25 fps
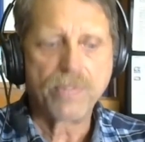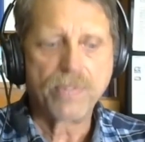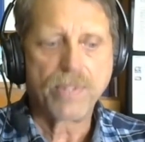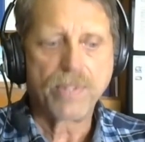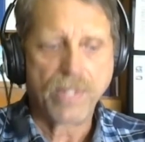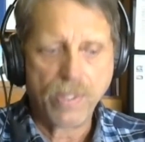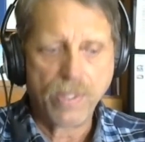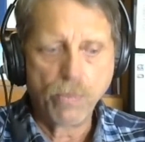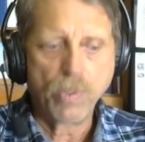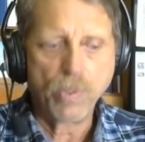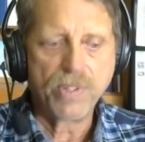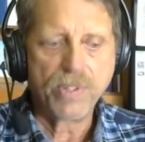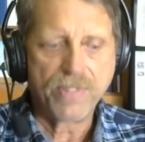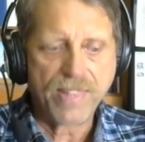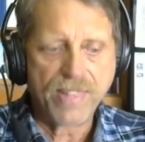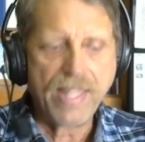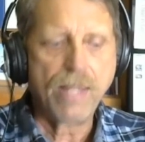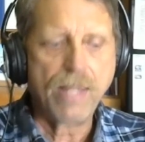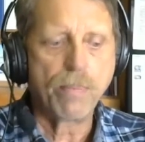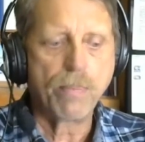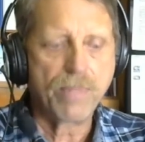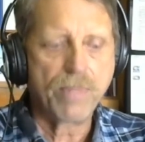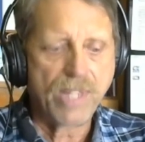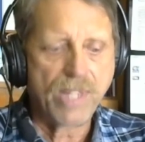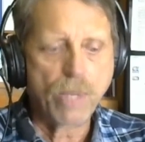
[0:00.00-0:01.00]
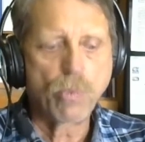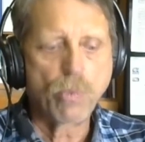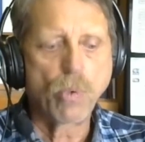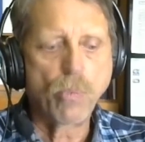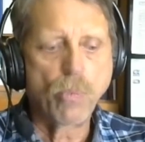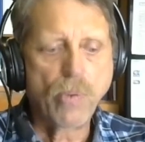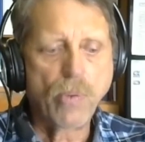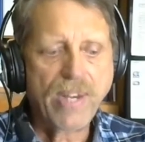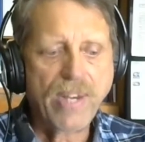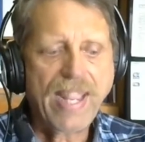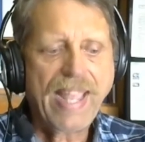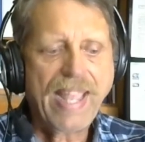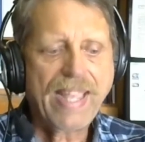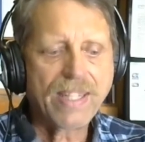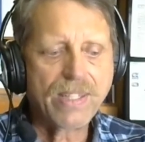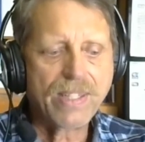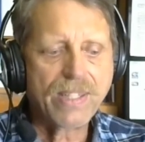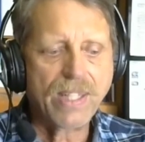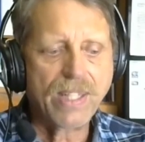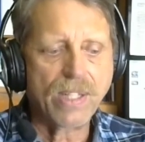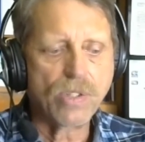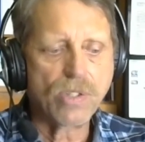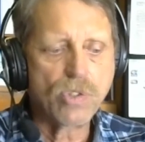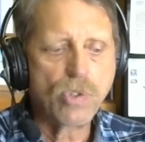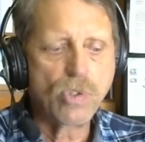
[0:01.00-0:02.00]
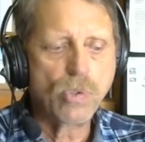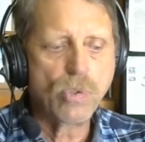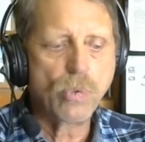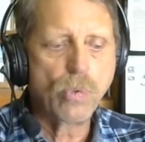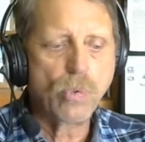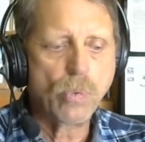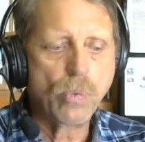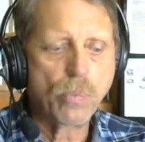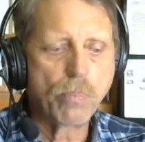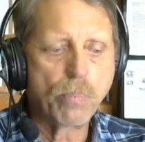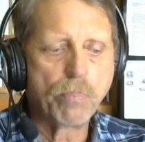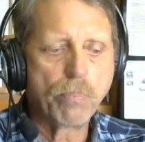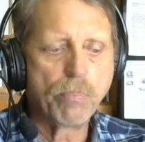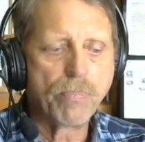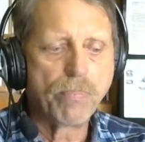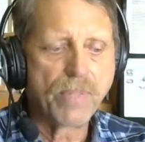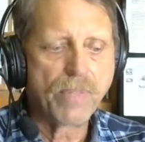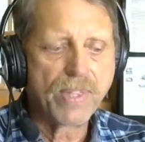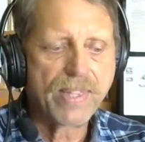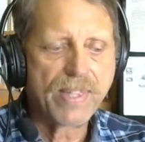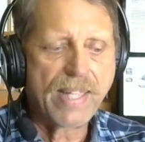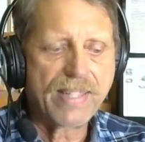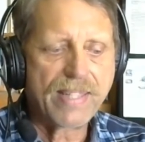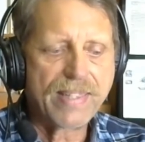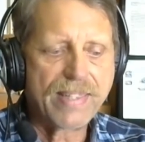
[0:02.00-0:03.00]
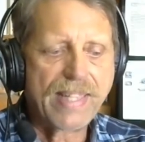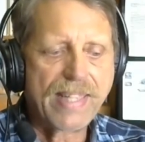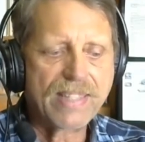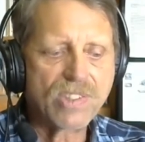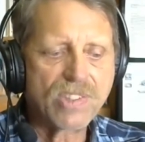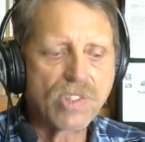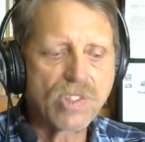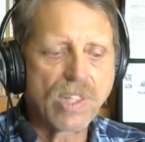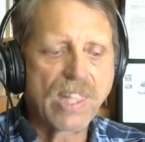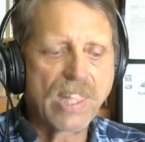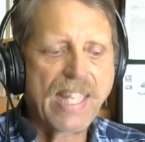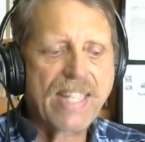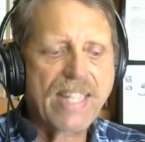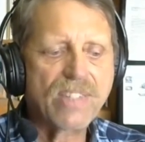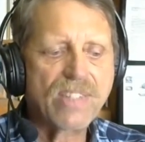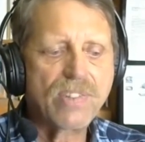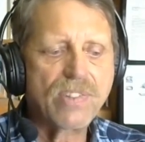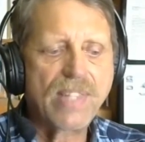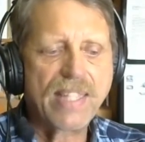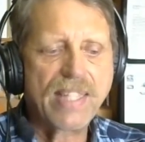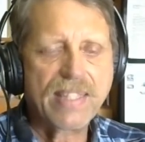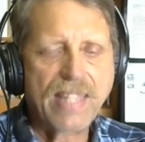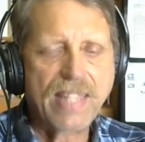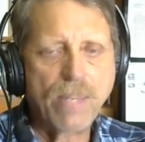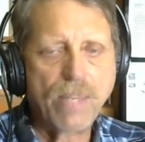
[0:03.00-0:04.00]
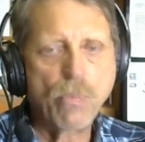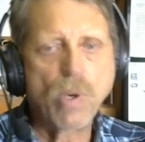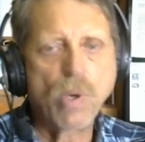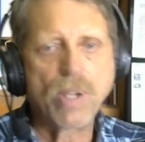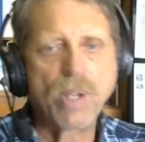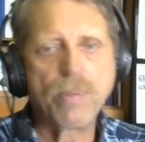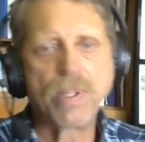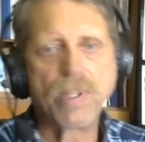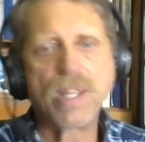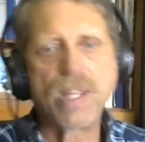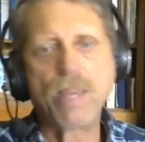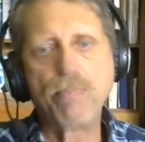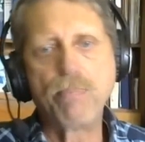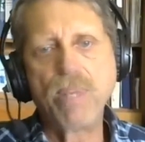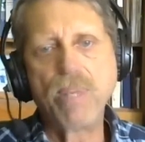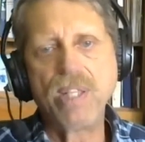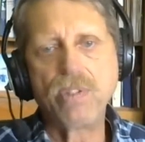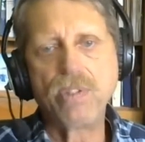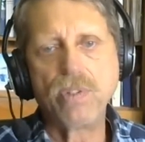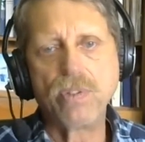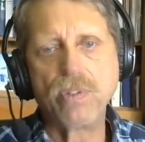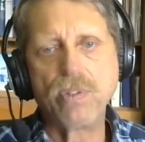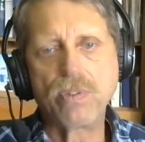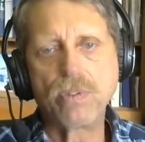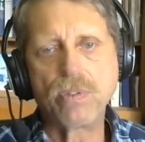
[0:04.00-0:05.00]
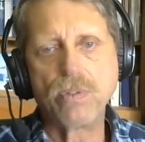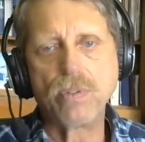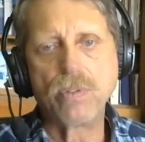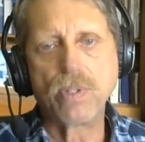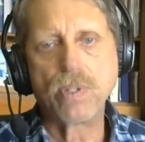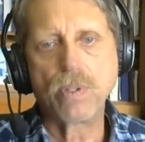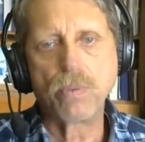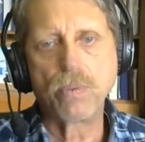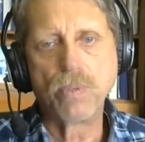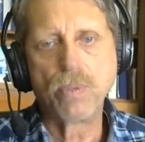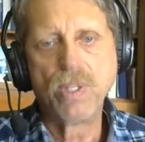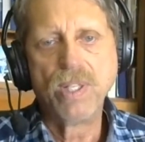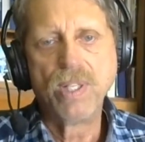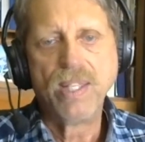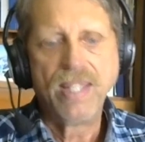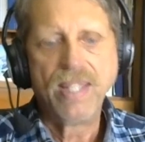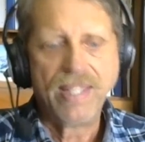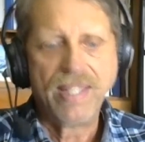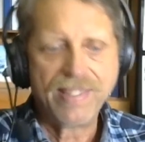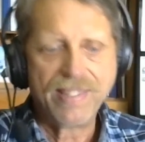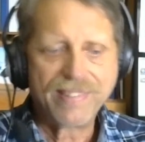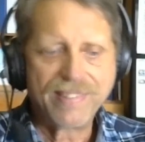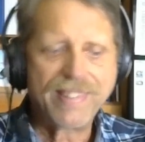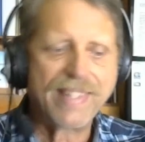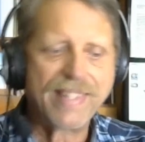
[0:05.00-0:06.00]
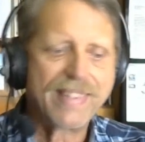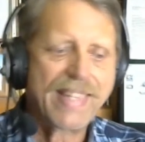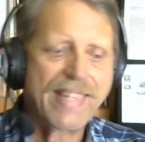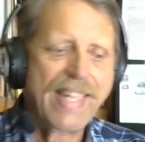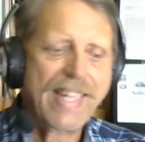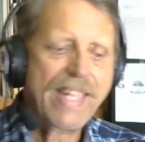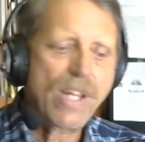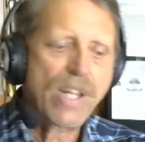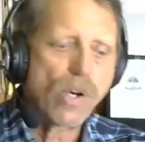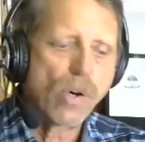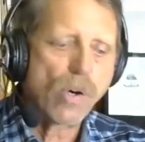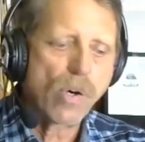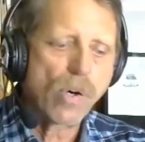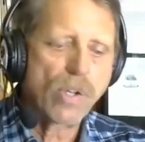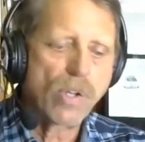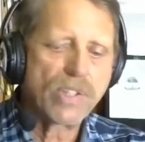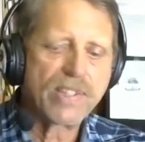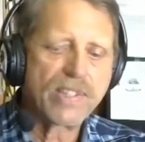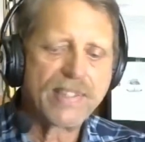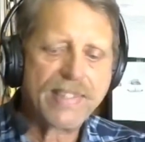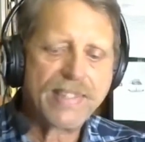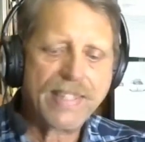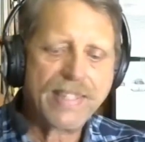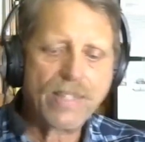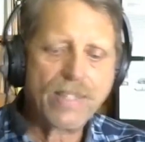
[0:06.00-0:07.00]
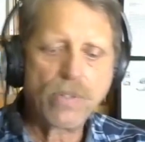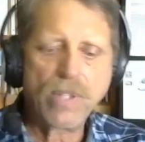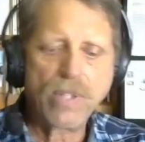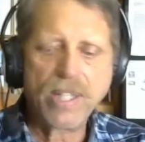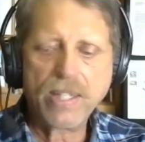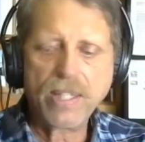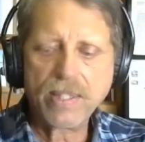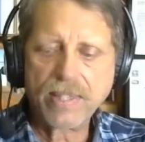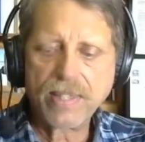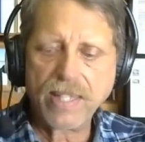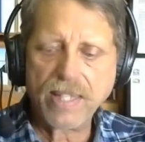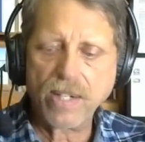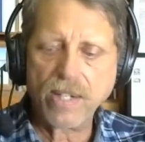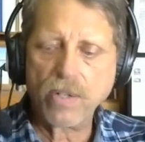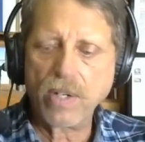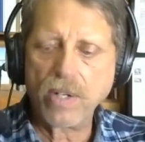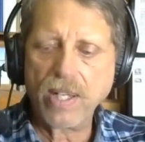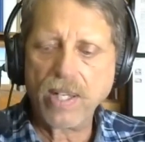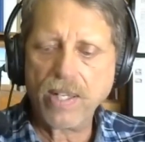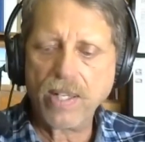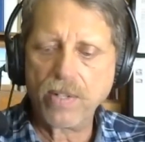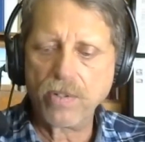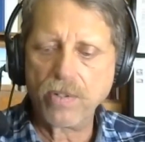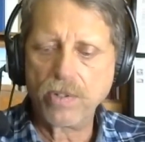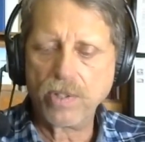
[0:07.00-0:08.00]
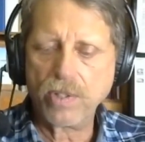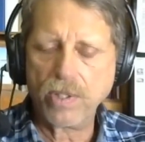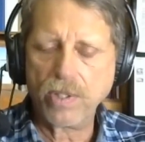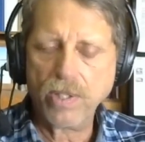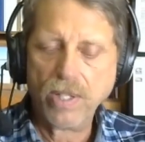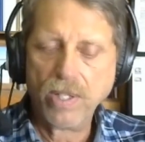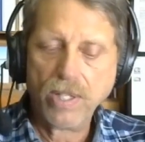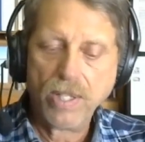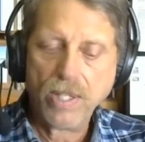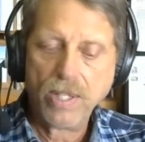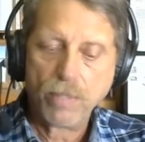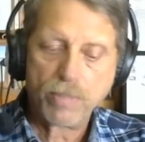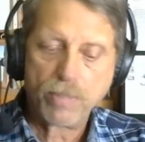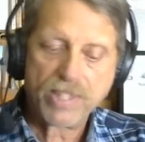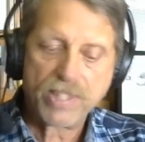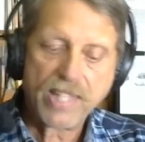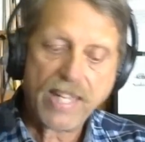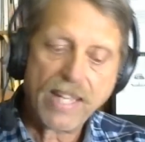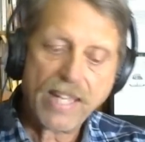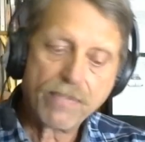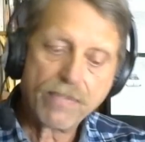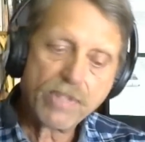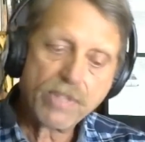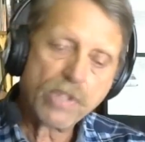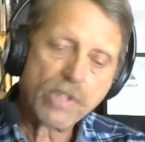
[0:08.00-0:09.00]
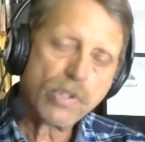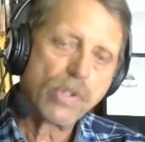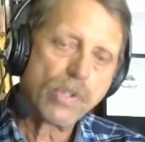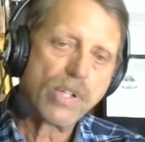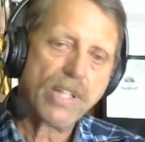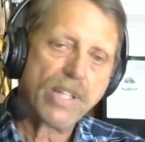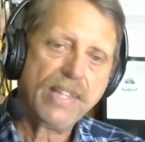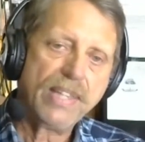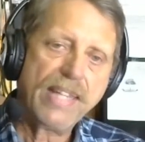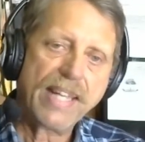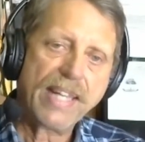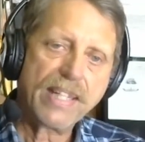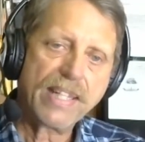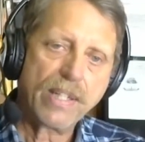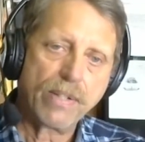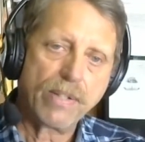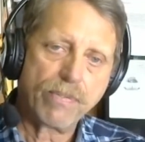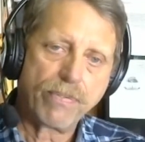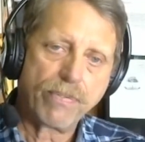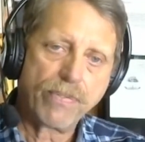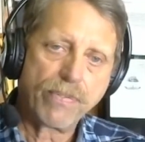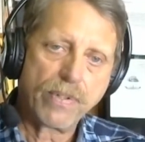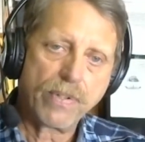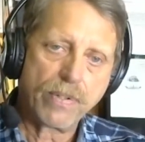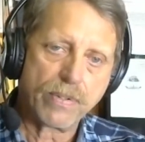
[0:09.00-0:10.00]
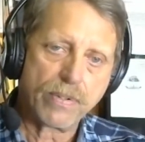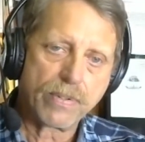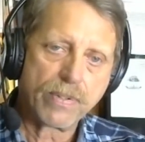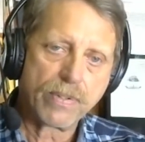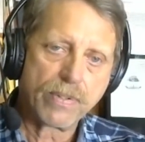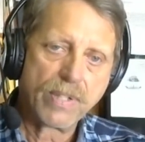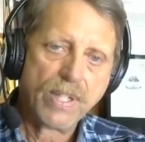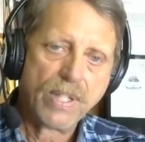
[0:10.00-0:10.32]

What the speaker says: It was them. They were reacting to that. That's the last thing they want a patient to know, is that they are stealing their energy, but they have to turn it negative first.